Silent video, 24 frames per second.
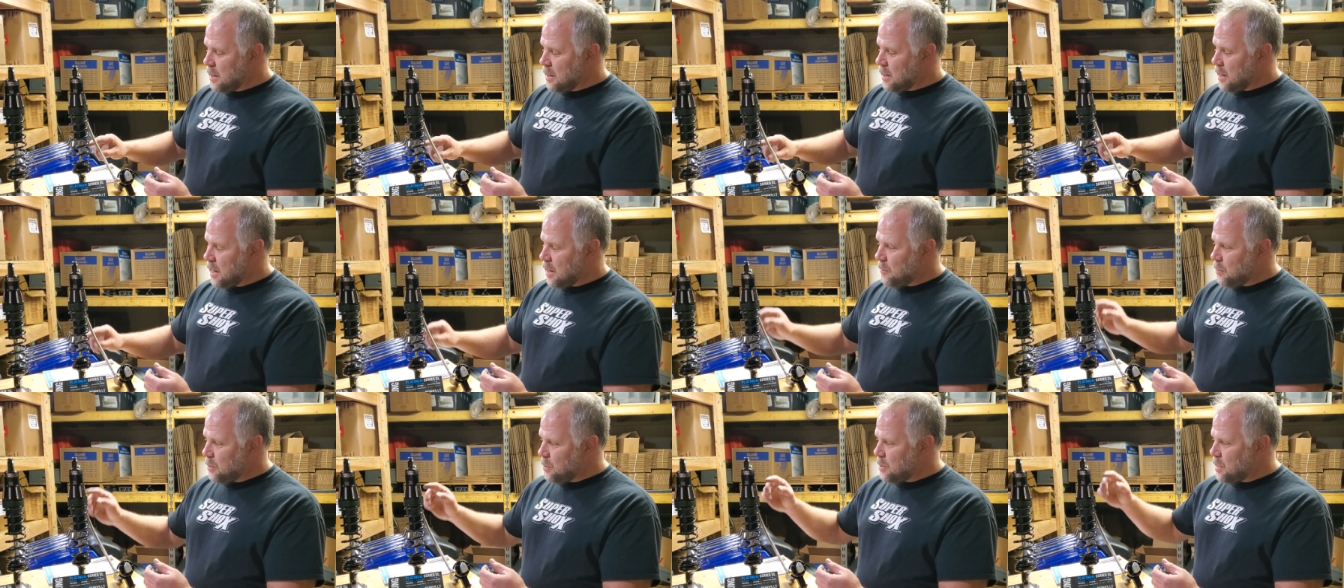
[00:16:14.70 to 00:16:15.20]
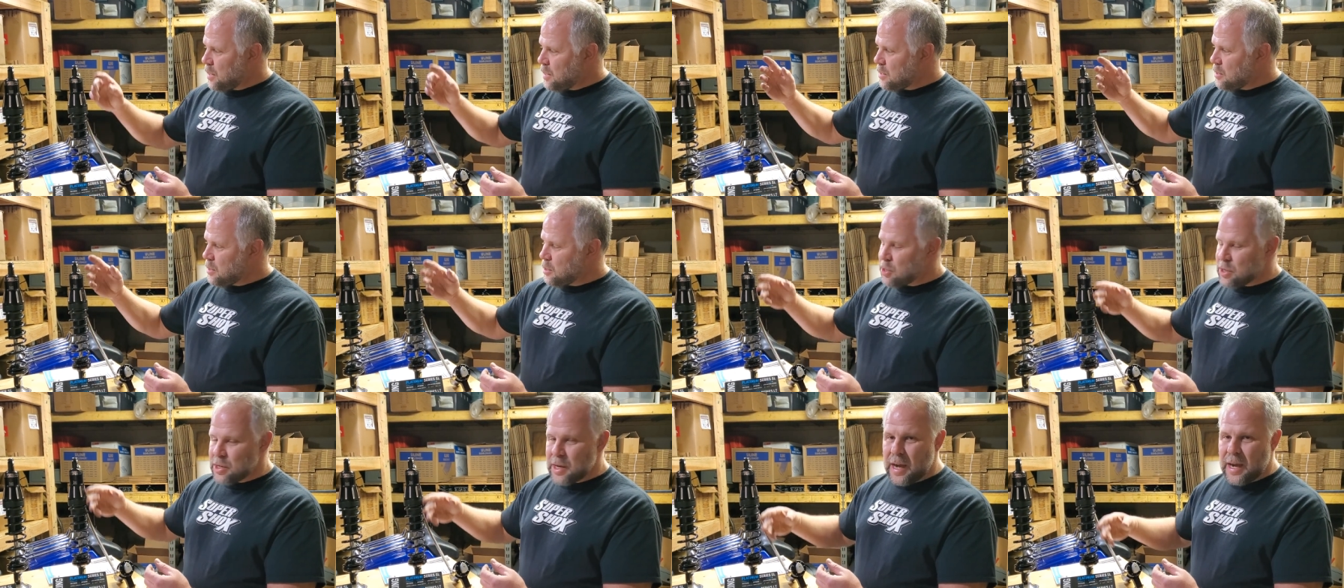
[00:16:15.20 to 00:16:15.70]
Everything in
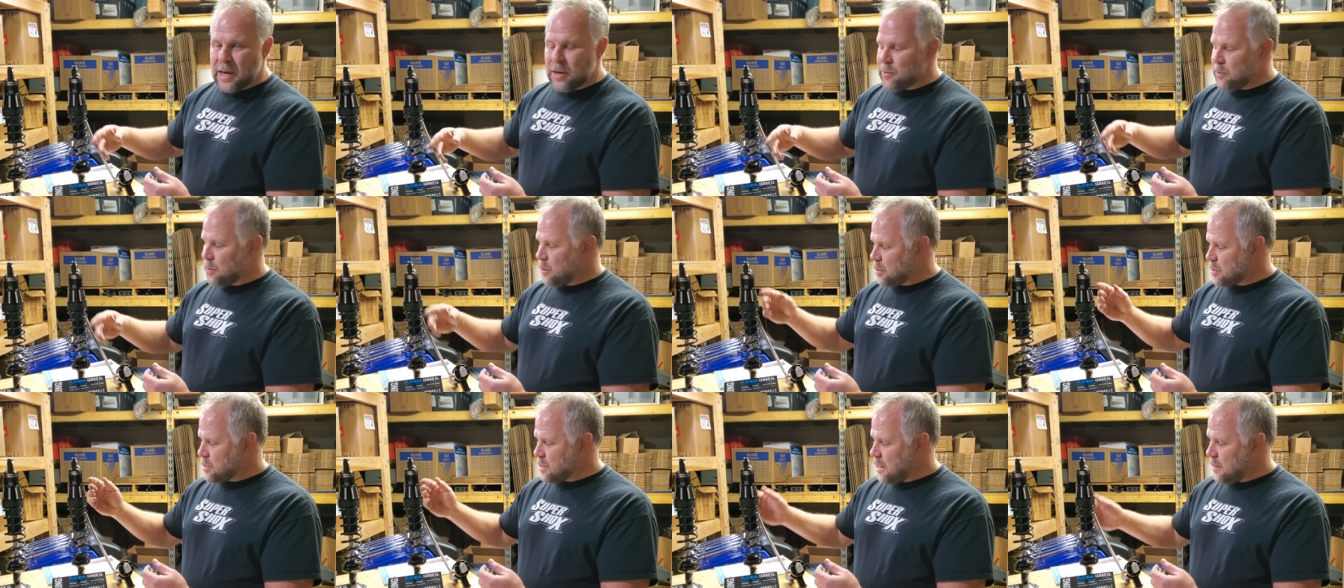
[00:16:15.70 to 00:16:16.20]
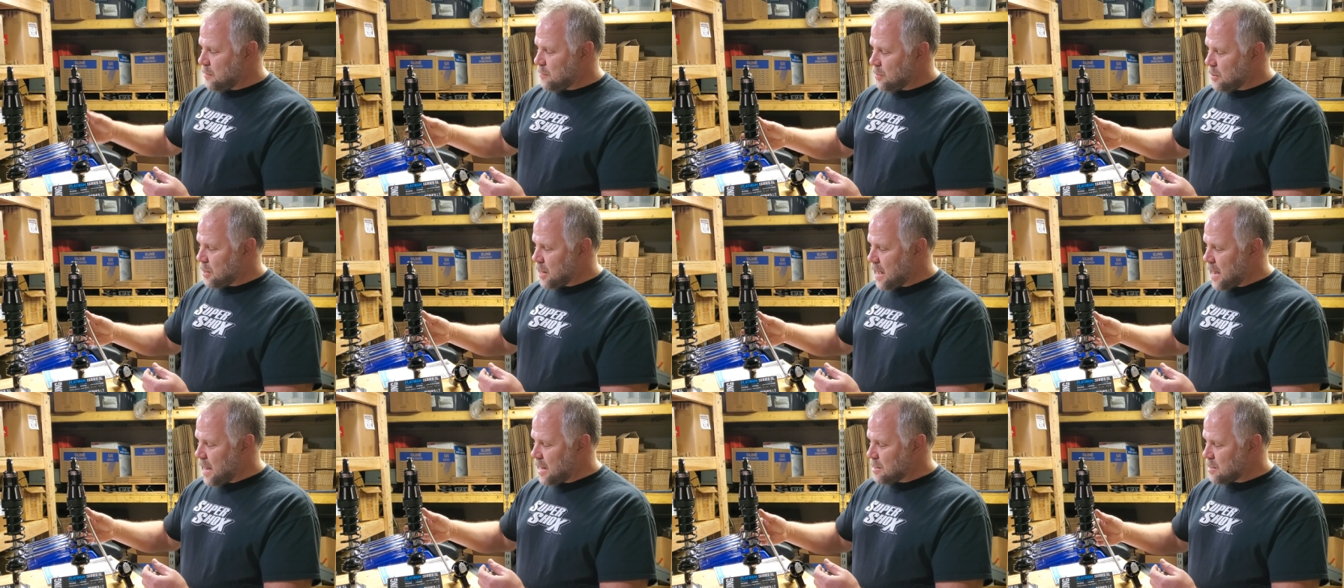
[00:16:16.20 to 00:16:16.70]
the shock works on
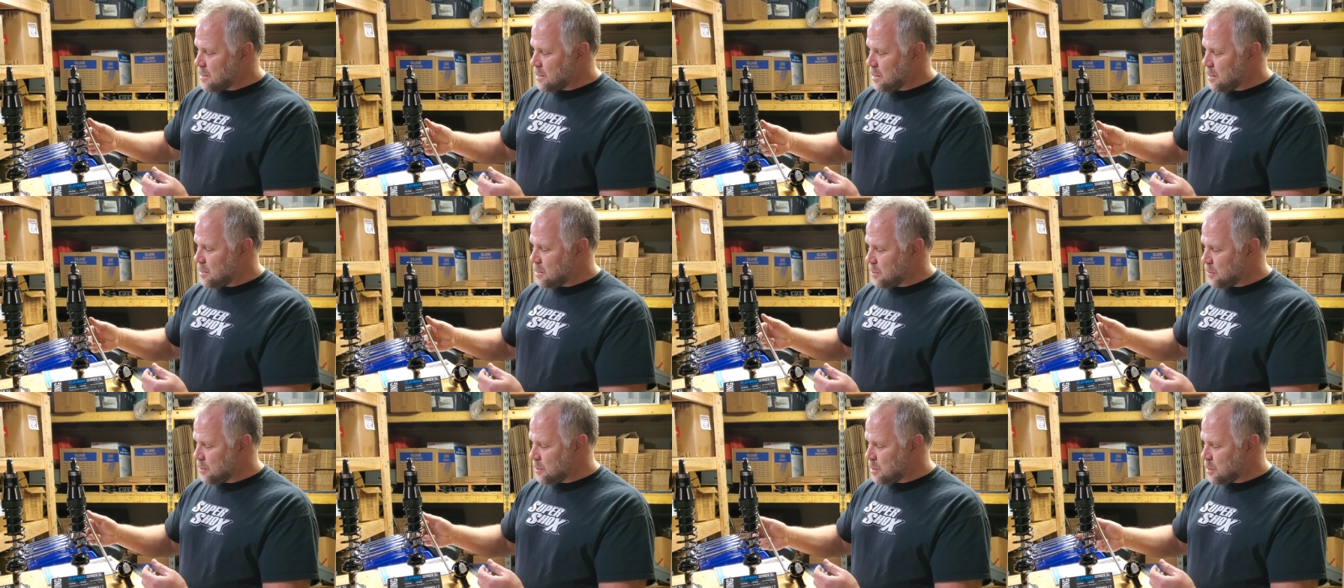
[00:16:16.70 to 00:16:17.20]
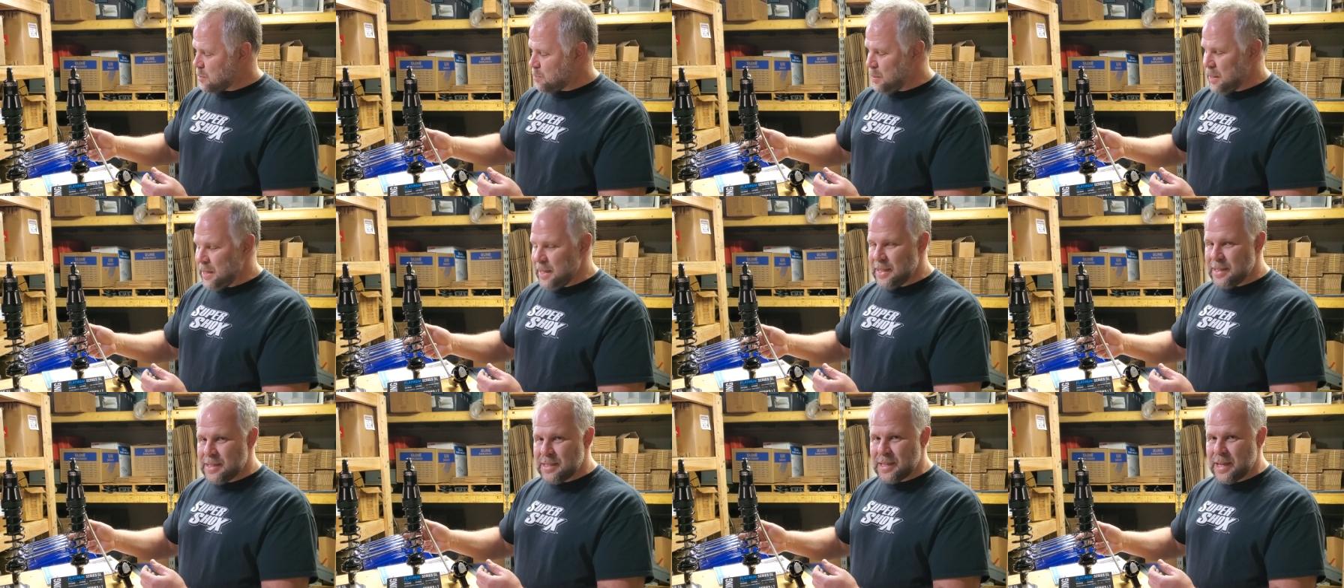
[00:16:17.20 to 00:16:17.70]
velocity, so it's
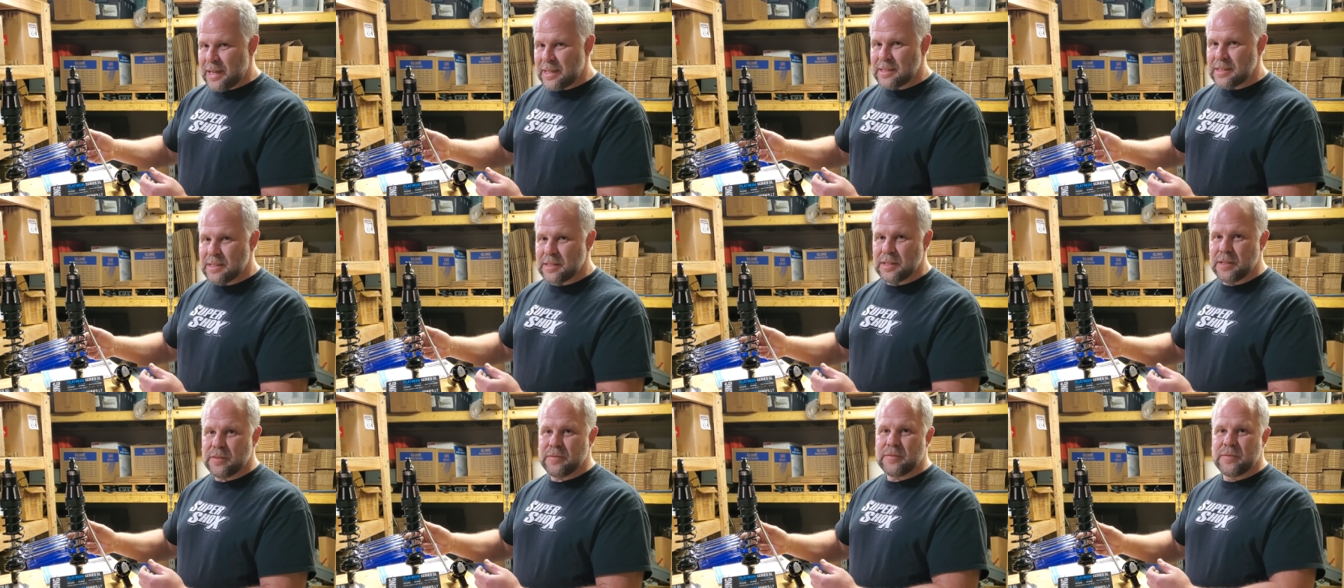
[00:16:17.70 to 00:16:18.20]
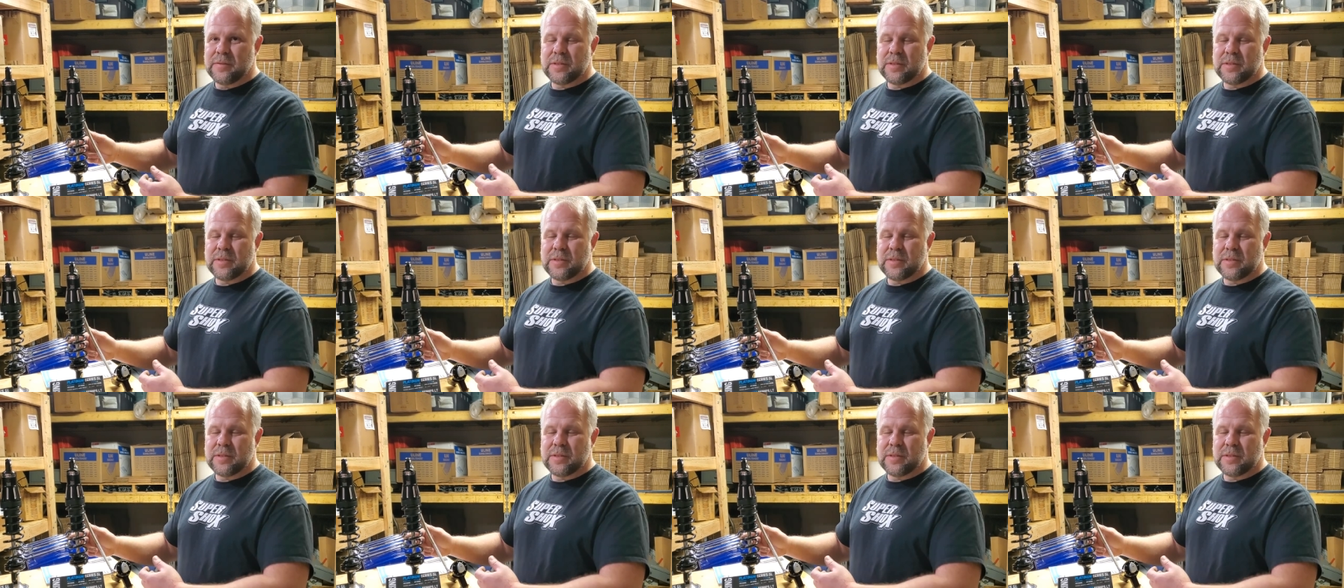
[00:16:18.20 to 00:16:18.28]
speed sensitive.